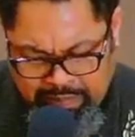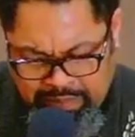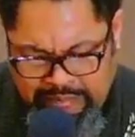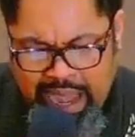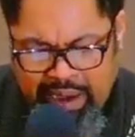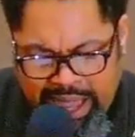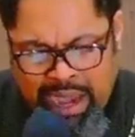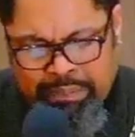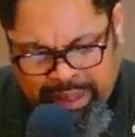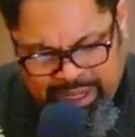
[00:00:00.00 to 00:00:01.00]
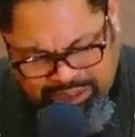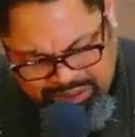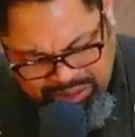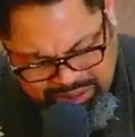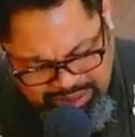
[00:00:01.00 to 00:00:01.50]
Now help
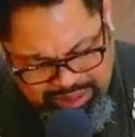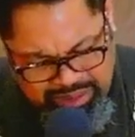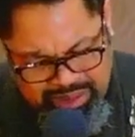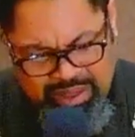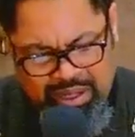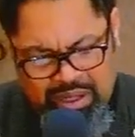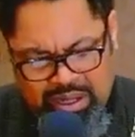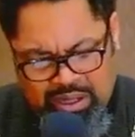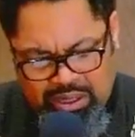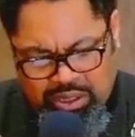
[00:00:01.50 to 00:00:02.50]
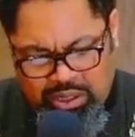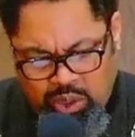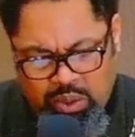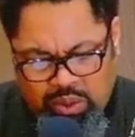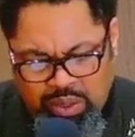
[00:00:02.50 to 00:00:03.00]
us to
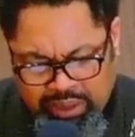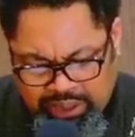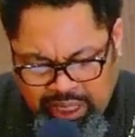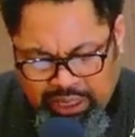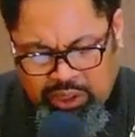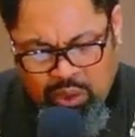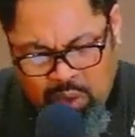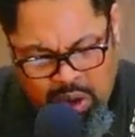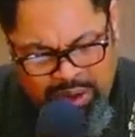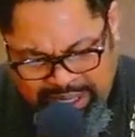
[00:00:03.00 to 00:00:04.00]
do such work